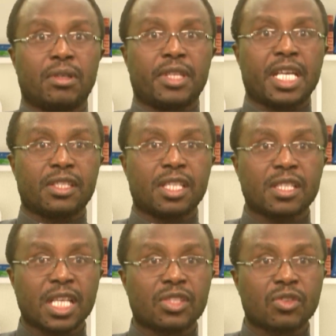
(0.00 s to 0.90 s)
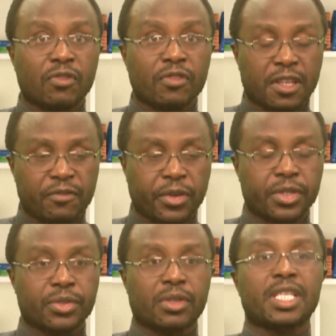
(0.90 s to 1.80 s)
the existence of evil
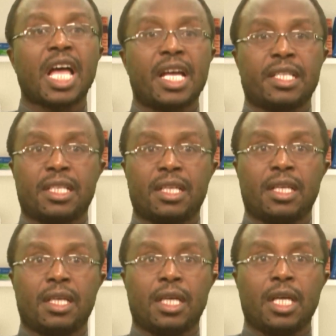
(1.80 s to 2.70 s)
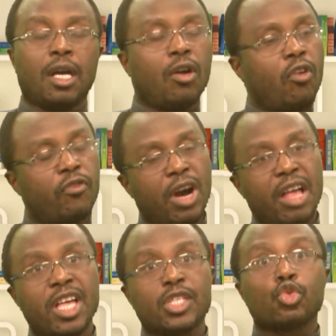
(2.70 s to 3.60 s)
in society, or for
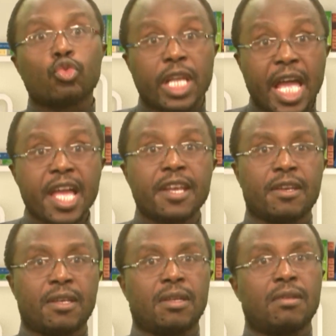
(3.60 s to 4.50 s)
others to learn